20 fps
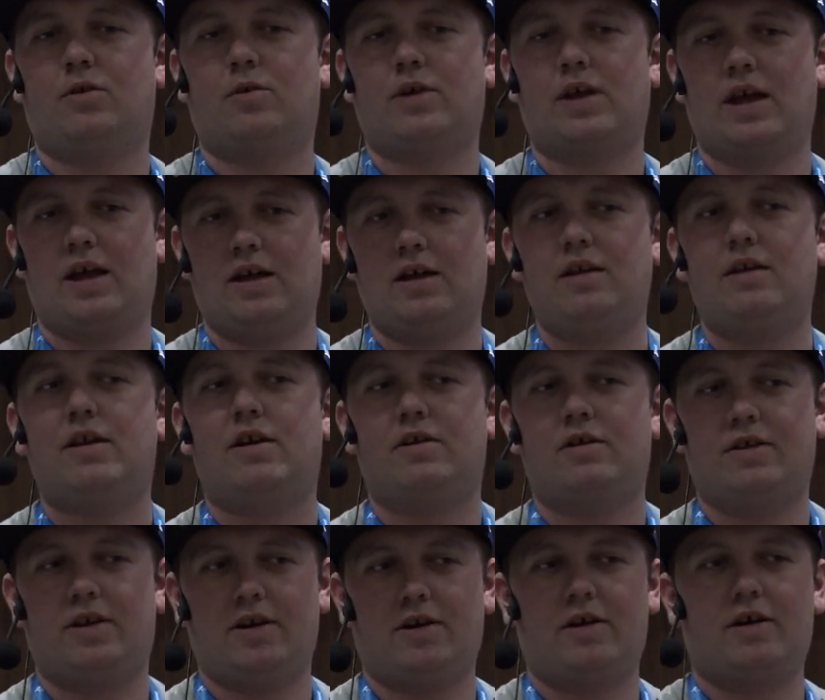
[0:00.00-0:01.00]
Okay,
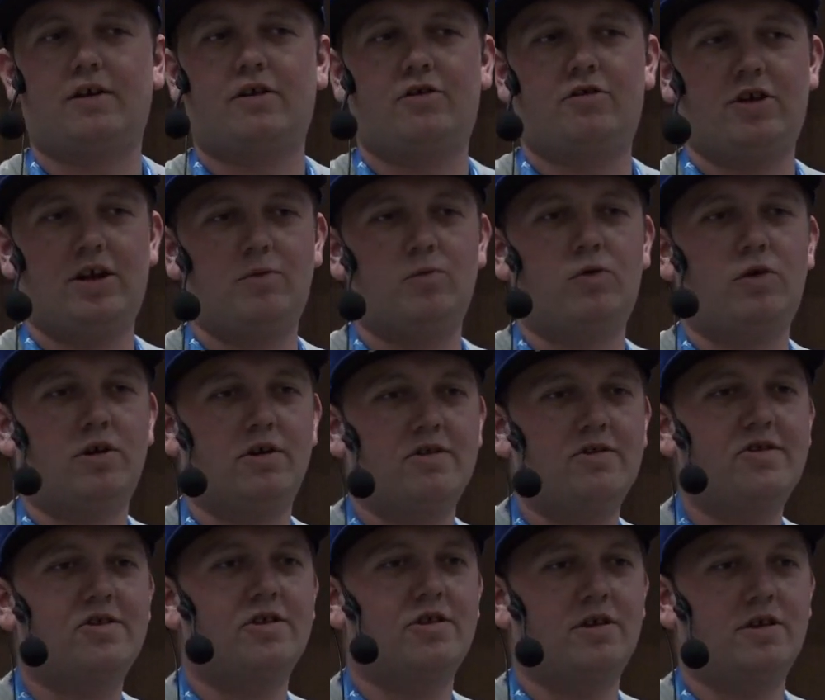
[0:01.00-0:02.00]
there are green
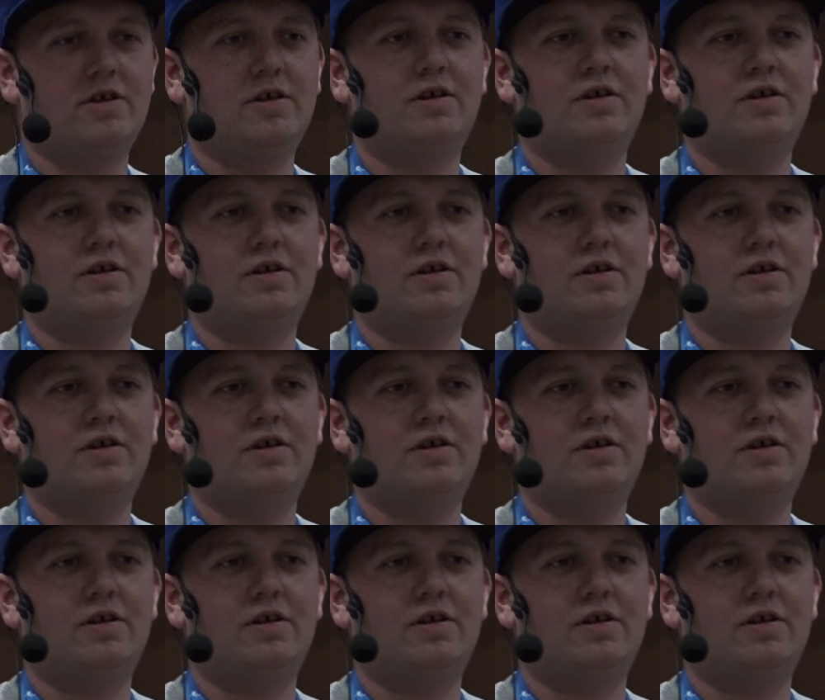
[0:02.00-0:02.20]
ones.